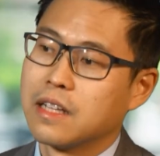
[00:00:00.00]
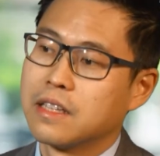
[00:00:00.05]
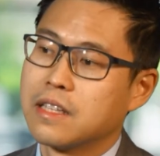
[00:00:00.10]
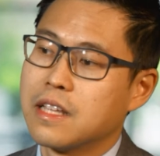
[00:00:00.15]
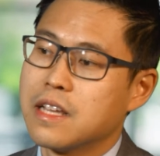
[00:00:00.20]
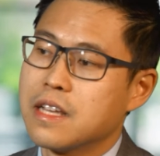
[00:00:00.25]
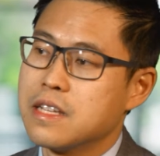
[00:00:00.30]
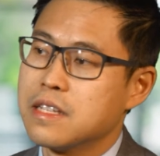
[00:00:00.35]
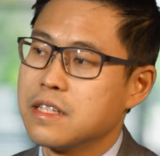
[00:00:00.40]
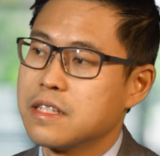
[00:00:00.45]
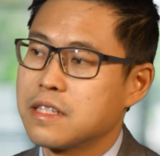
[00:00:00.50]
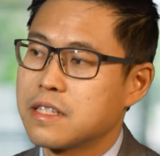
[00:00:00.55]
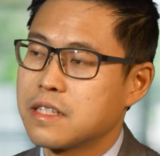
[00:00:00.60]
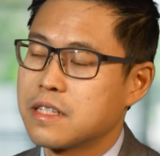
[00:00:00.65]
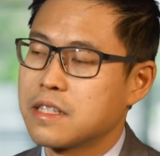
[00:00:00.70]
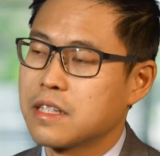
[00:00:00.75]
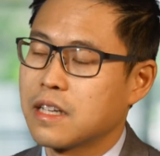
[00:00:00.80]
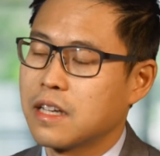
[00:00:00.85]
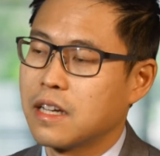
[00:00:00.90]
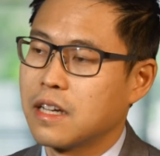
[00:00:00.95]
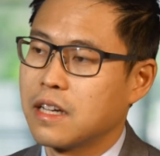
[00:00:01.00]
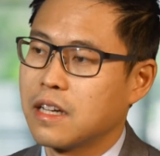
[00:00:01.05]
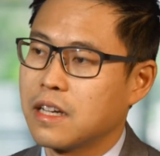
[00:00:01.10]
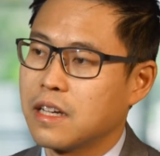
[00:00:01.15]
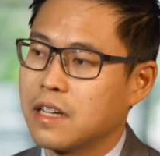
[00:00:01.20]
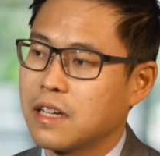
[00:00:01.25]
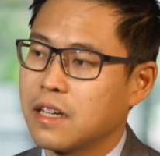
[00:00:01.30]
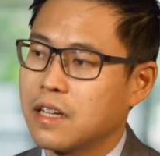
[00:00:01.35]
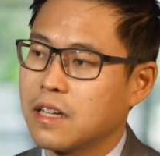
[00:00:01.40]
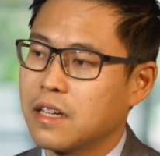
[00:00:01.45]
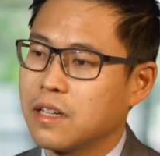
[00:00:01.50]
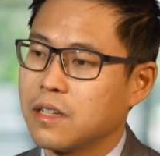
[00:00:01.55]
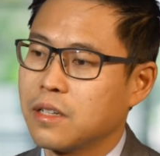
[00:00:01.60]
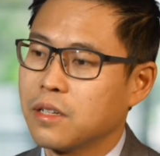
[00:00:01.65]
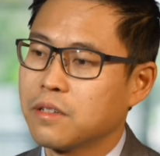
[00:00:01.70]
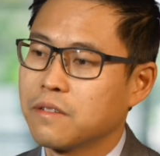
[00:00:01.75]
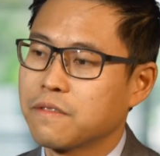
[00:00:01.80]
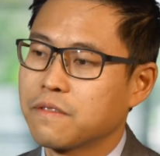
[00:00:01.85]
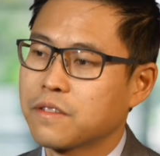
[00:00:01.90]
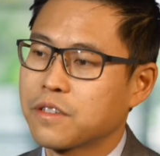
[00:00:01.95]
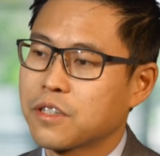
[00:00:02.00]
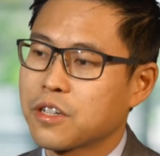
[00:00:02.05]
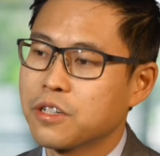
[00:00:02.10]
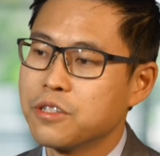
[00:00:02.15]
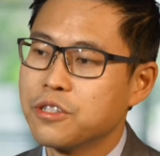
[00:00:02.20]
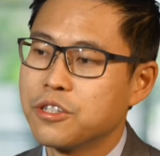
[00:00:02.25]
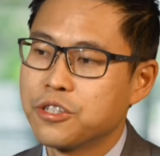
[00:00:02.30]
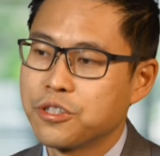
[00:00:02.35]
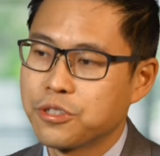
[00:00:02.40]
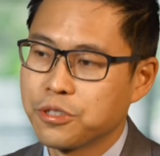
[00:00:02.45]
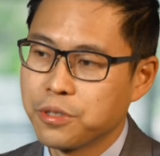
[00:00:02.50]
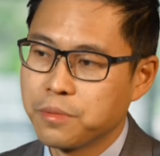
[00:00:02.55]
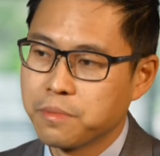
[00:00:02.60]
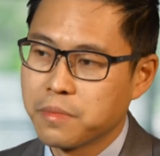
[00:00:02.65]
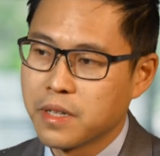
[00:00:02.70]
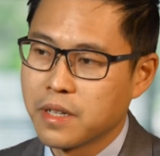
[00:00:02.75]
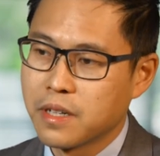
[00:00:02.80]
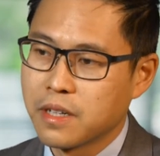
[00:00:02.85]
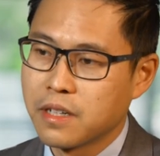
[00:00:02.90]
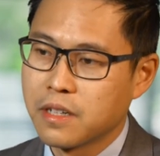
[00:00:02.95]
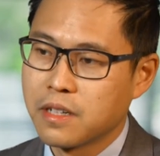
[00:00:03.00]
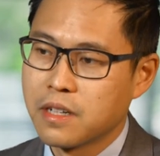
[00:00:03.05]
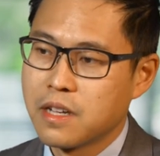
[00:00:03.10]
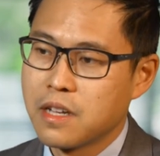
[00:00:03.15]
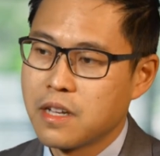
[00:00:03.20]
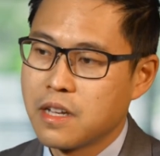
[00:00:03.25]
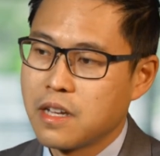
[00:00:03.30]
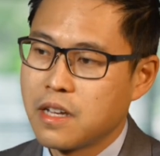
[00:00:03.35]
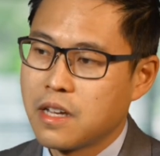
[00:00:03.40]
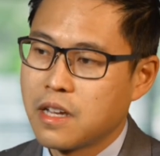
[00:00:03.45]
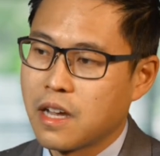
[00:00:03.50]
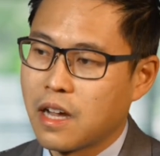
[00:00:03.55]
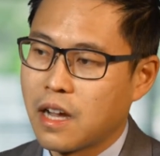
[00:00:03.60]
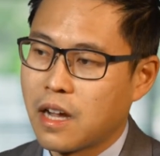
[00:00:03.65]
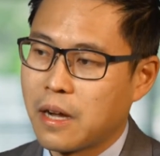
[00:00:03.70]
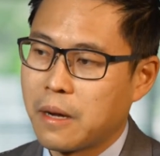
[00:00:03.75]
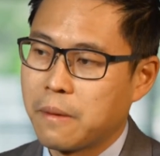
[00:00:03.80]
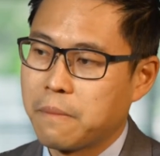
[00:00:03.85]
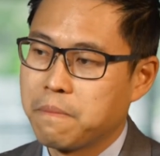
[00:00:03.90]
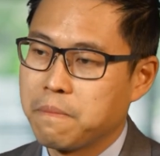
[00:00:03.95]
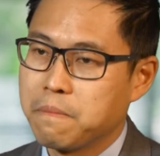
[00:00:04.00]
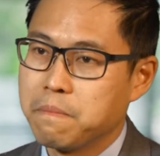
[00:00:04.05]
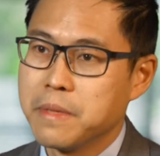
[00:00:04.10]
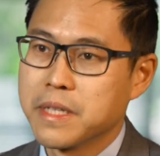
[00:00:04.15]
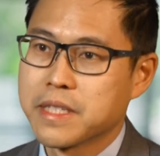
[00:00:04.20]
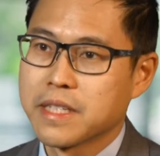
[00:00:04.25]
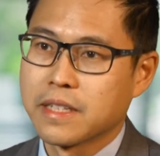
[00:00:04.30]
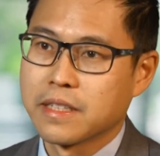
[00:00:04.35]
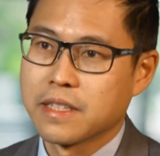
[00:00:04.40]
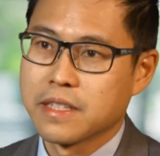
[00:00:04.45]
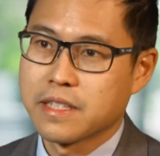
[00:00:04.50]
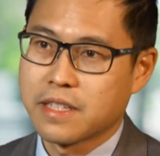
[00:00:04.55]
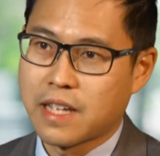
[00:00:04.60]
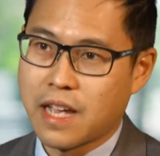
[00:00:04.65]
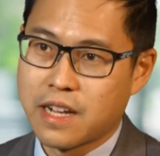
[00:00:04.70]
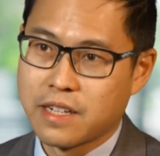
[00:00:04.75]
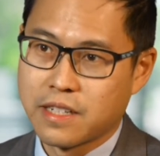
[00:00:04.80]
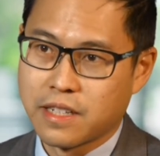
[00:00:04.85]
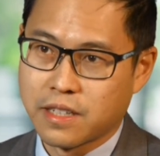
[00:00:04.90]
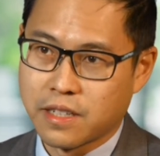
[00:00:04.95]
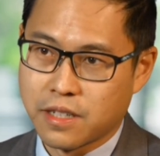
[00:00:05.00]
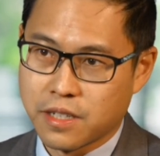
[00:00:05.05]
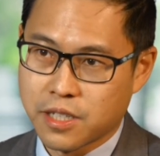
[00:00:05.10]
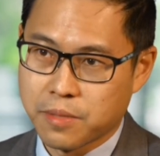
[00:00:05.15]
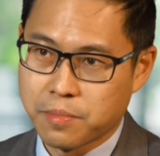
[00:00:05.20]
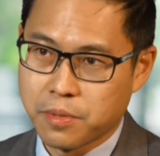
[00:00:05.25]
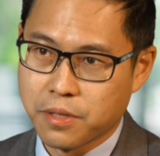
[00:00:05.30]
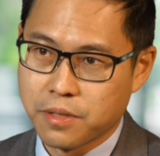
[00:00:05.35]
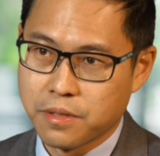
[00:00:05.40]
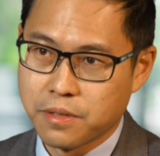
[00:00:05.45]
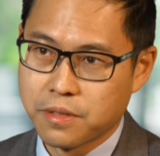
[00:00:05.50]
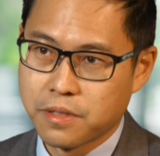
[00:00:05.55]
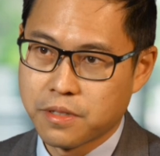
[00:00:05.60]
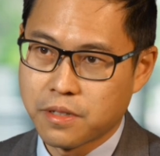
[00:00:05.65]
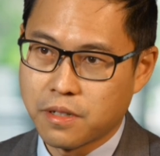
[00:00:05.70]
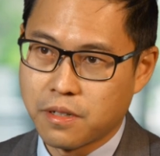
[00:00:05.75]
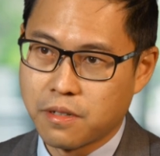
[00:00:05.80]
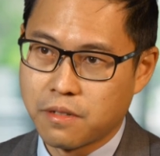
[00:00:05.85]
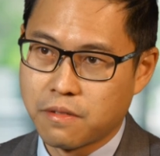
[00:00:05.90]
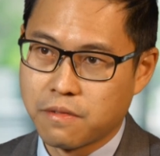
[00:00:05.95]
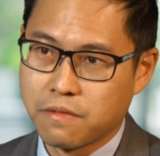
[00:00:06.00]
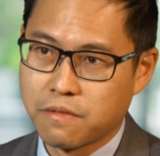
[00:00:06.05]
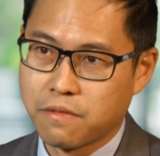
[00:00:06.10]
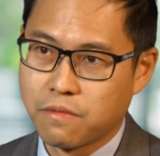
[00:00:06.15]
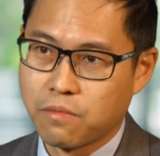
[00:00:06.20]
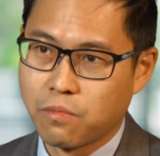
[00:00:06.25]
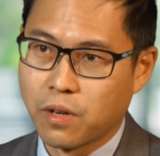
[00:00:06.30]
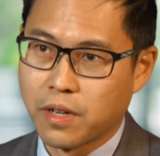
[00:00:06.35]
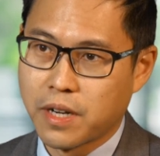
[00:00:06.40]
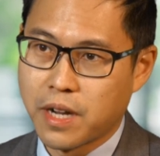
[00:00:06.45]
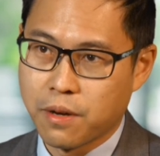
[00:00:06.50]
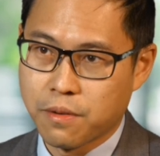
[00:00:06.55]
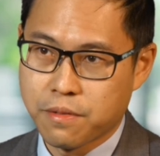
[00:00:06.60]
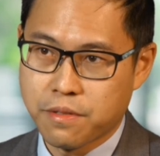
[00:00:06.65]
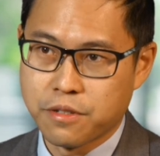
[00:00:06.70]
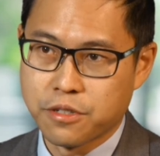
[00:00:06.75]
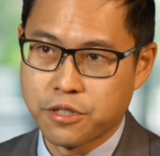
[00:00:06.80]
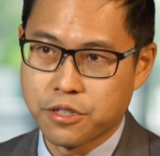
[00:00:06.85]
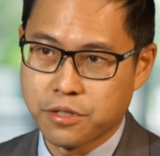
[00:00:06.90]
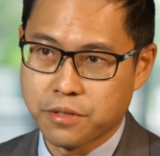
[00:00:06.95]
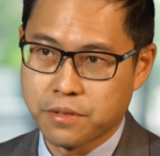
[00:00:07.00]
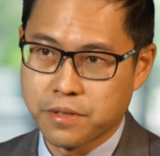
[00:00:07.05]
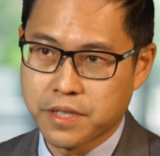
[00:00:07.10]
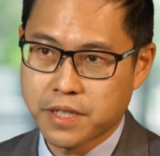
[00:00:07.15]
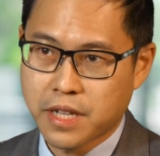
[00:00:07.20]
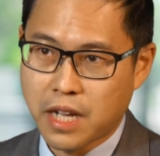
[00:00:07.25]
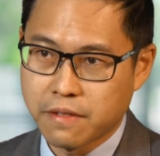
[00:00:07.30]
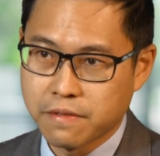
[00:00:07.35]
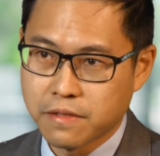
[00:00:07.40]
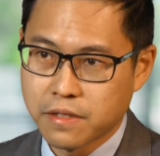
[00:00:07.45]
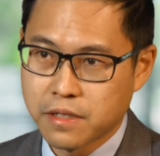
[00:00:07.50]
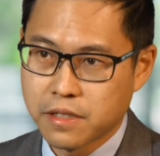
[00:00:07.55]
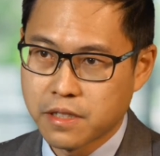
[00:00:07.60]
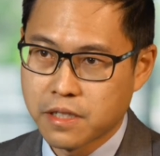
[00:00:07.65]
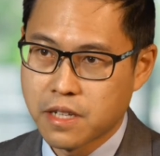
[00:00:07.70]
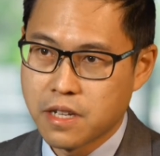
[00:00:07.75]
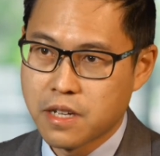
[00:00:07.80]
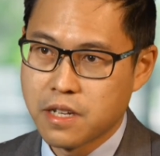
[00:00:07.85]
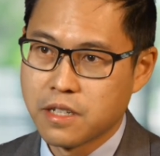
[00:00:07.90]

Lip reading: there's a lot of consumer misunderstanding, I suppose, of what health insurance covers.